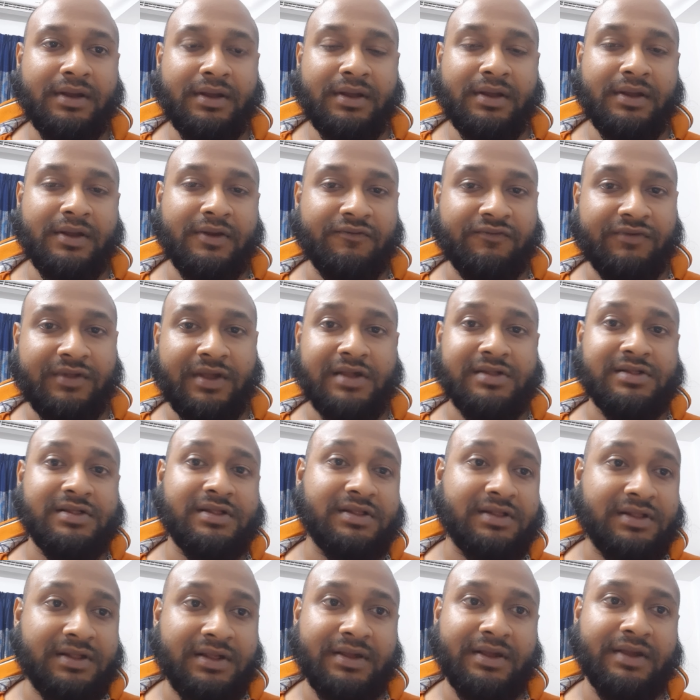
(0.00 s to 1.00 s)

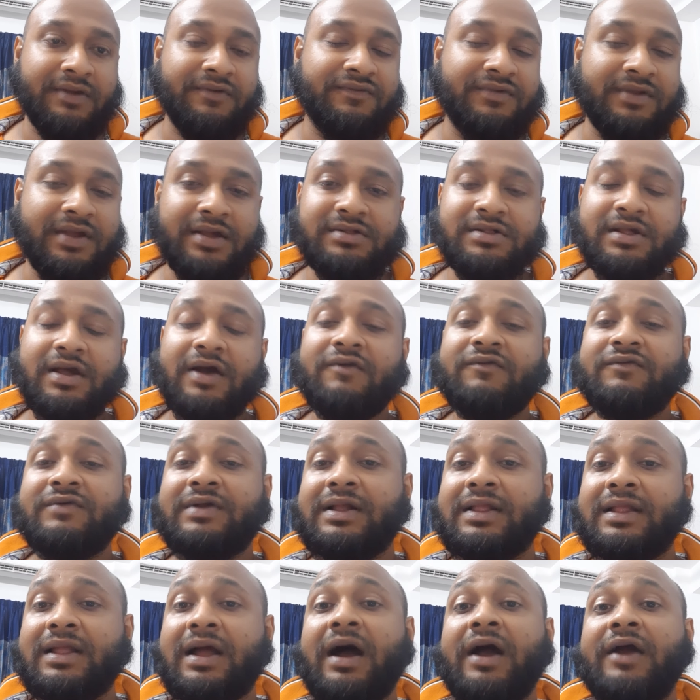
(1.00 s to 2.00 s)
If there's
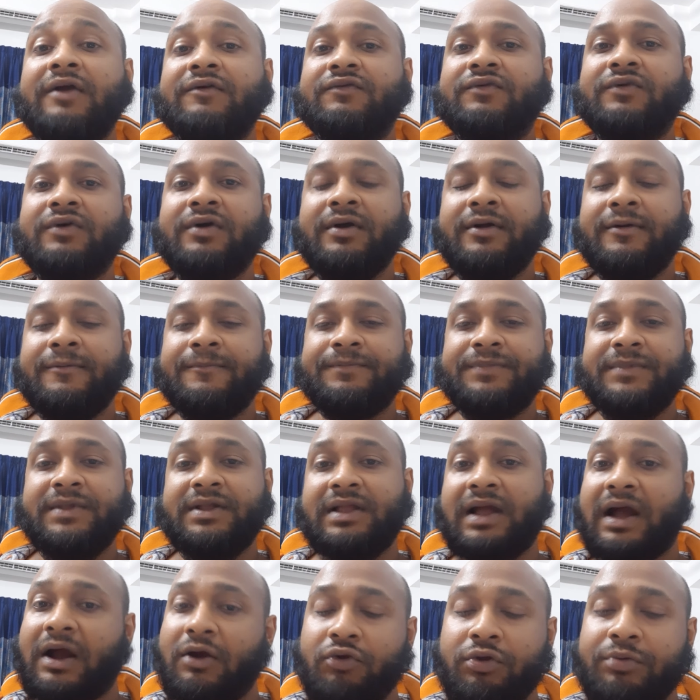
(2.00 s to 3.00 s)
afterlife,
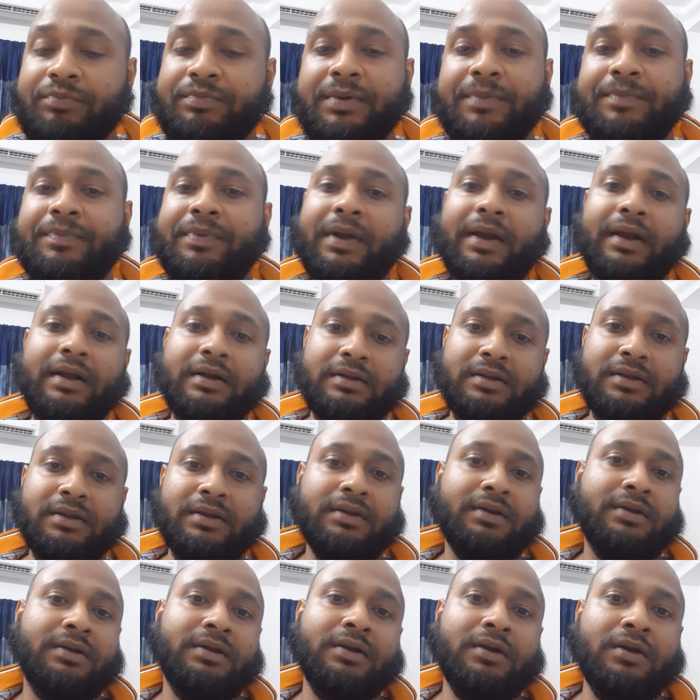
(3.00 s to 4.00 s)
then are we prepared?
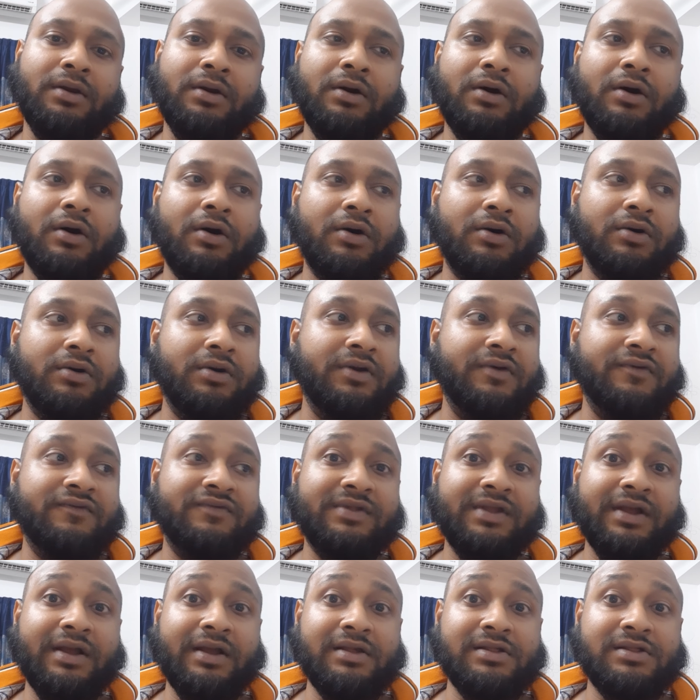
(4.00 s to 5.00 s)
Or if
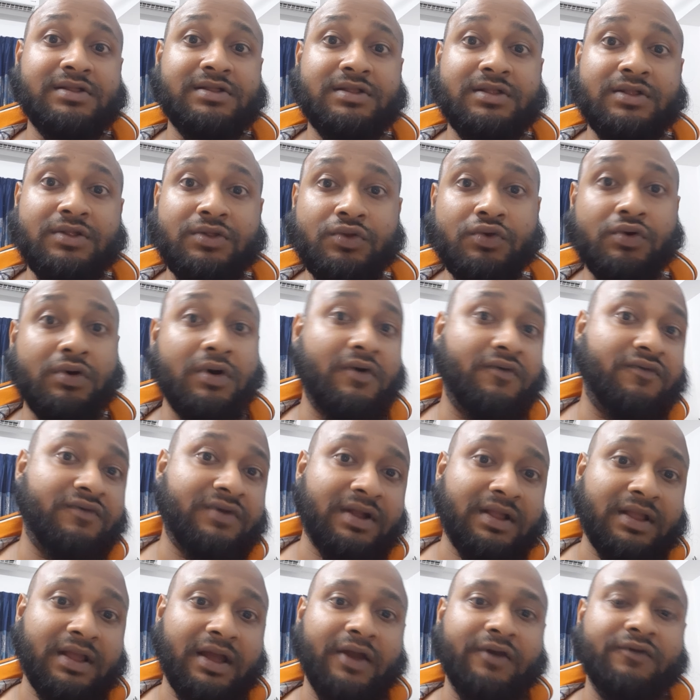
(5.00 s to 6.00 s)
there is no
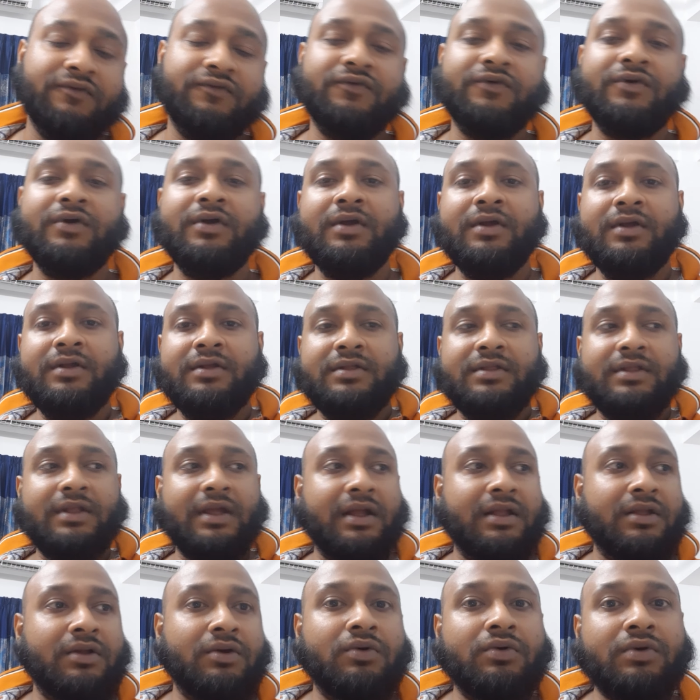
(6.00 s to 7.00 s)
afterlife,
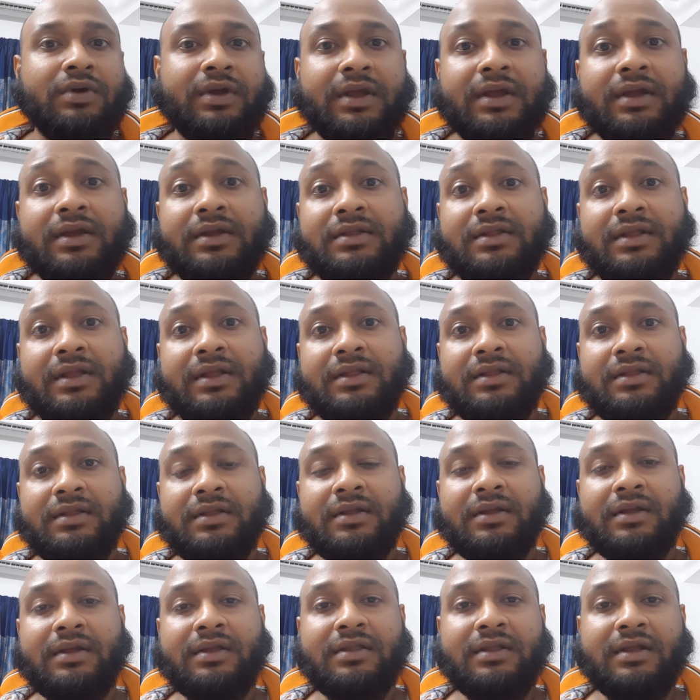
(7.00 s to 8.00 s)
then okay, then
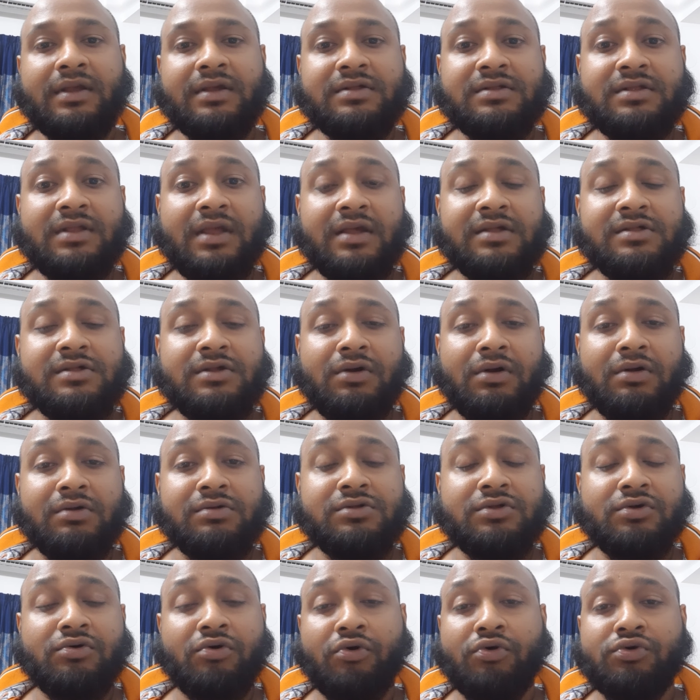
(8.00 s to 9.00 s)
there's
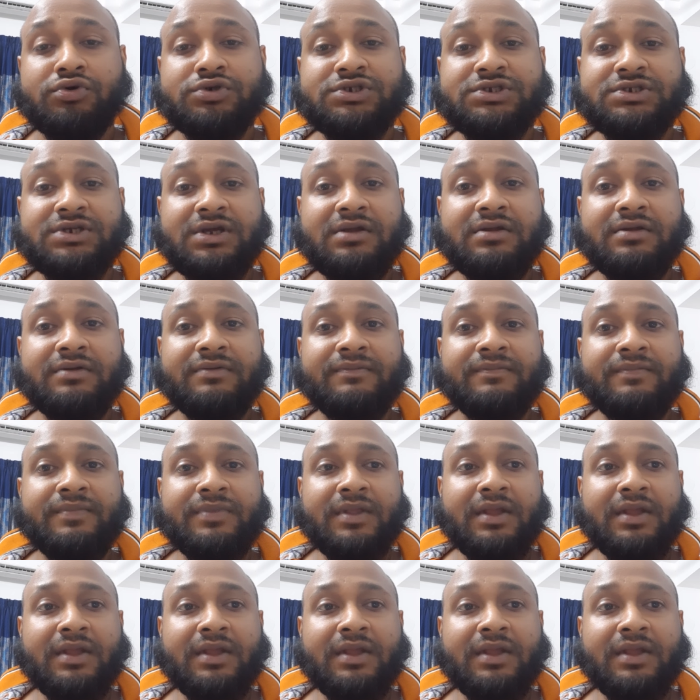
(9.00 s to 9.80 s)
also question,